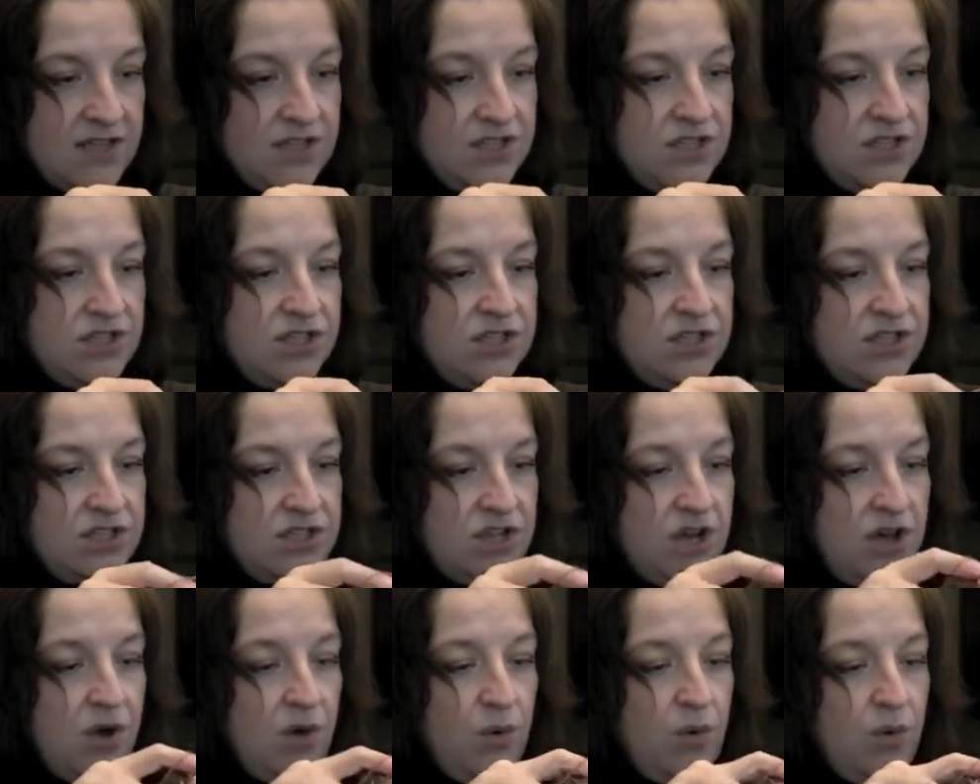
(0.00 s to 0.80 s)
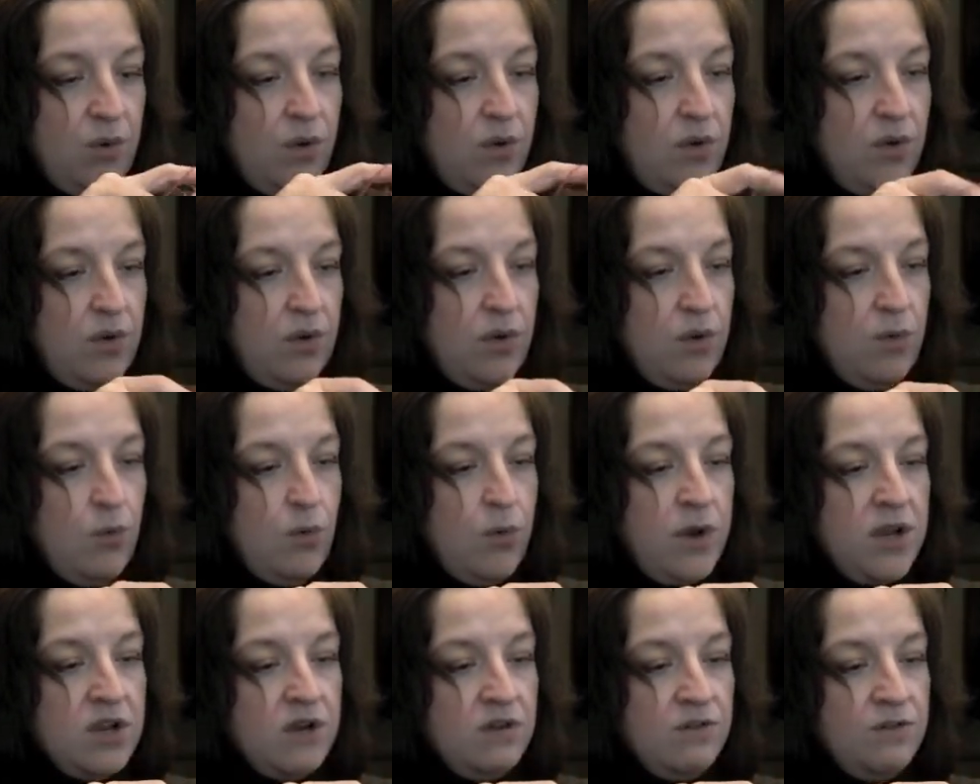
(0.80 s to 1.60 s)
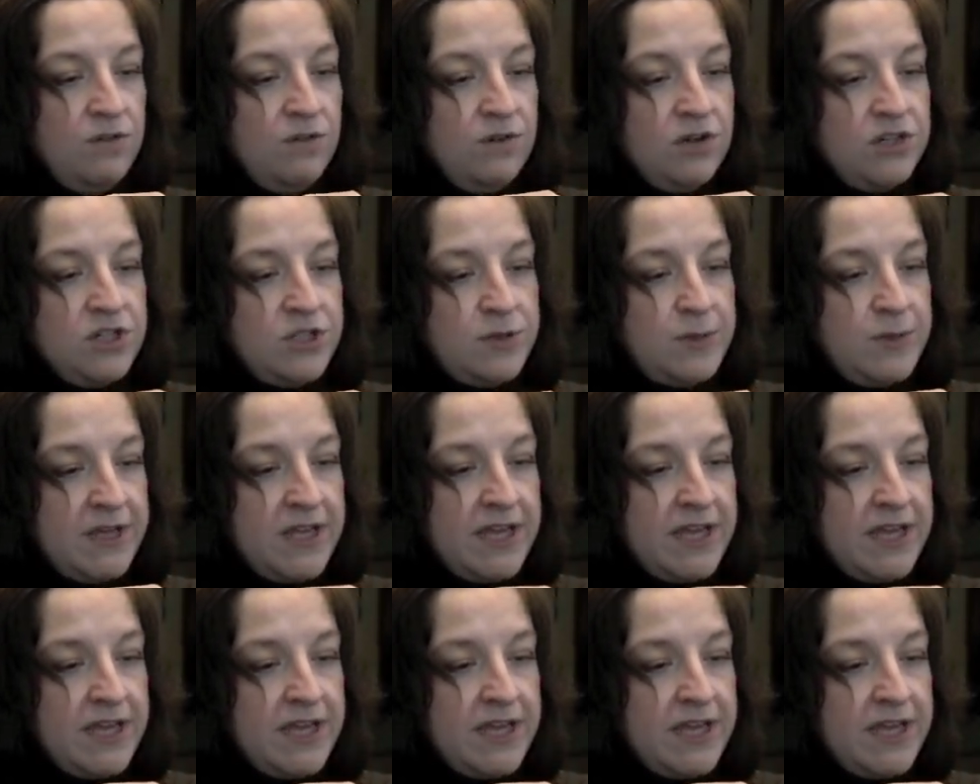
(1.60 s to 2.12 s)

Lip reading: So, when you're first